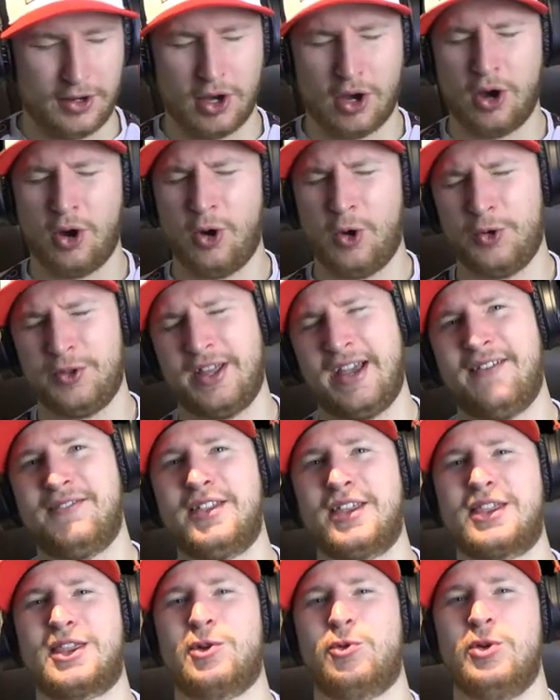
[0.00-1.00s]
No, they
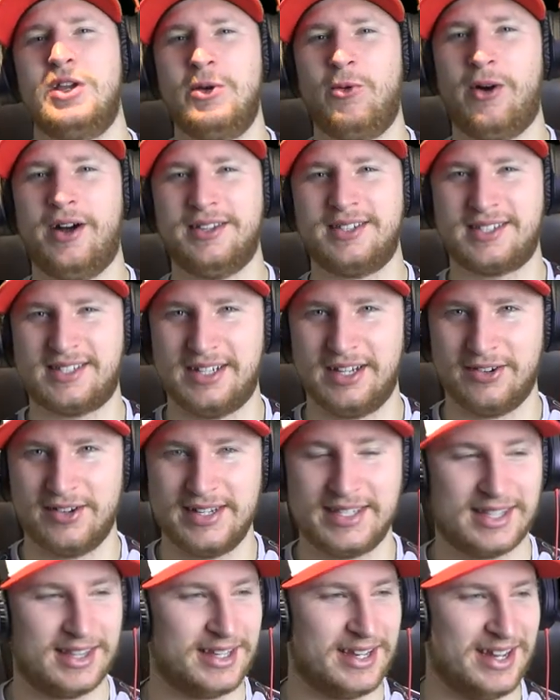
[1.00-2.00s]
have the 3-1
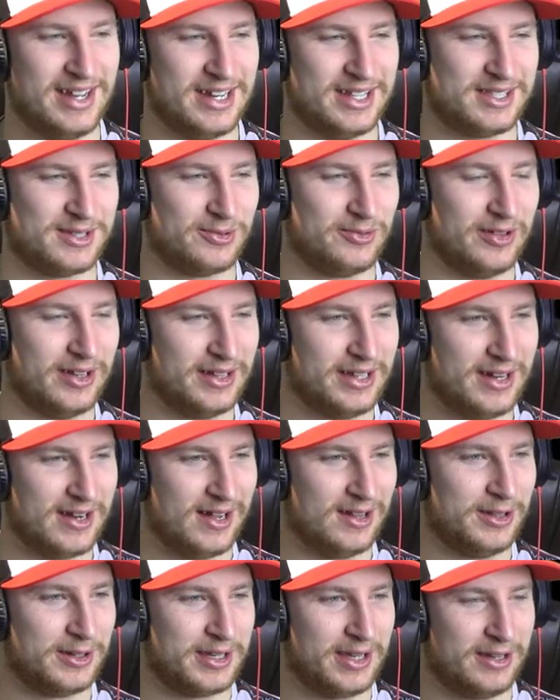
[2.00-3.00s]
series lead. It's really
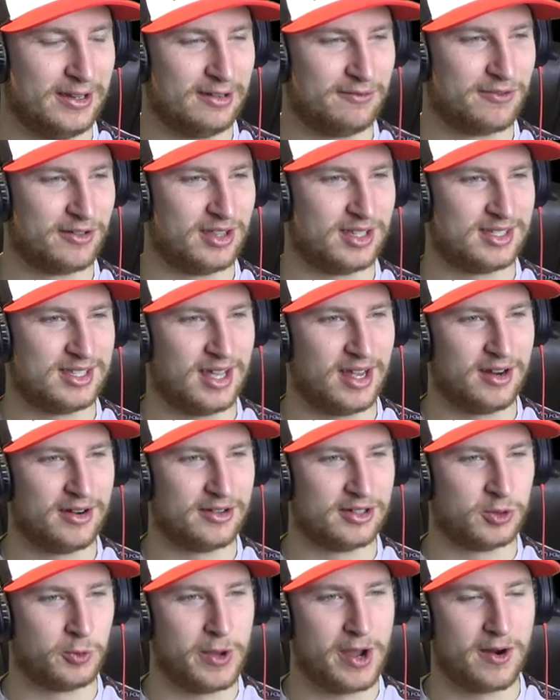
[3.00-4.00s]
not looking good for the
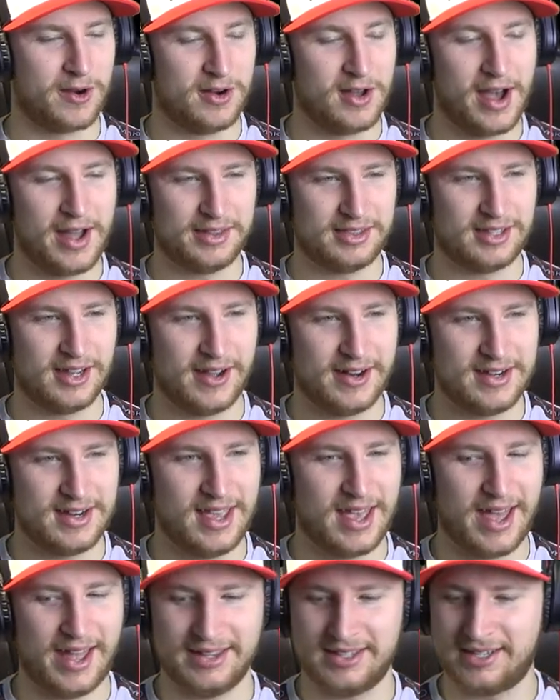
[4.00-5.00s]
Senators. We are not done
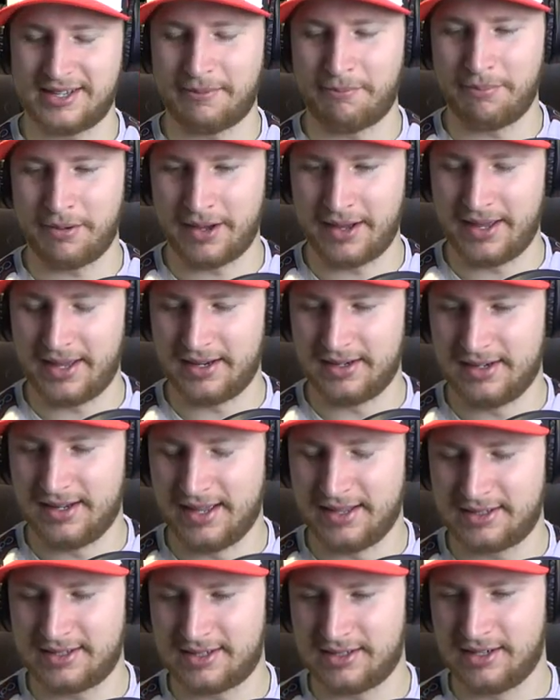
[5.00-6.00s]
yet, but
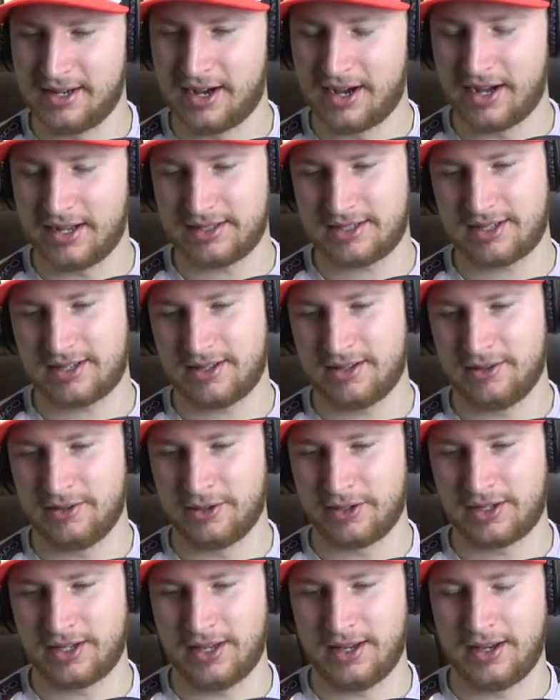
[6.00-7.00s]
it's not
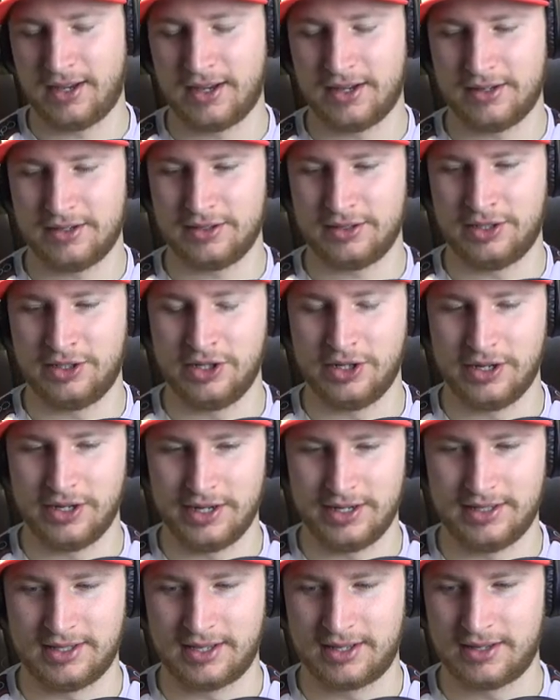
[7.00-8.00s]
looking
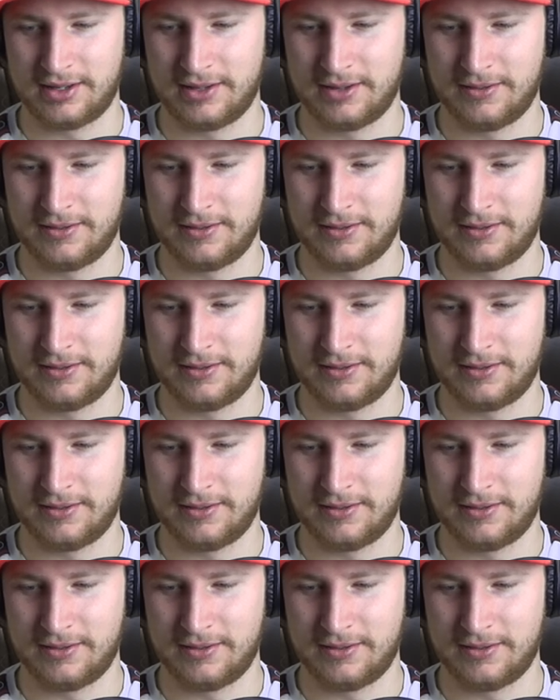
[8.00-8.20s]
good.